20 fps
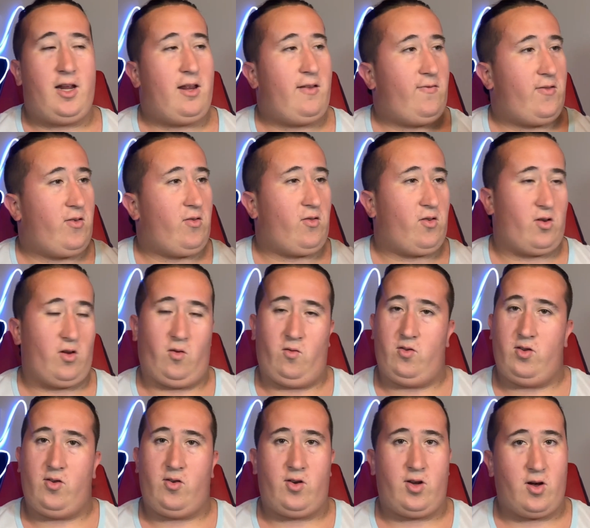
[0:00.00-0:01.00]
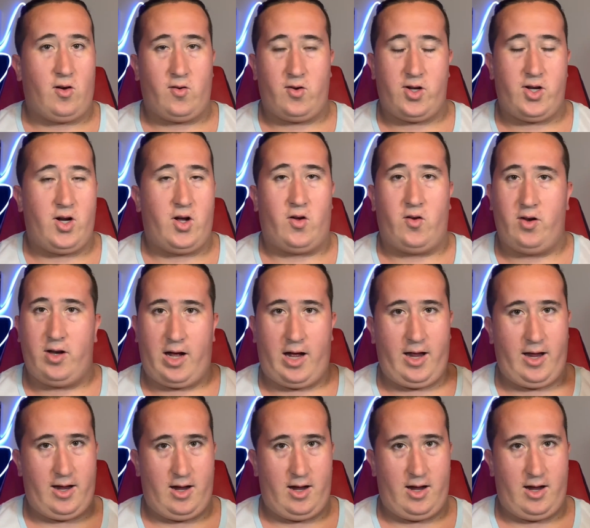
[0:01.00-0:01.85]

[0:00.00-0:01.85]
If you don't, you don't. You know, not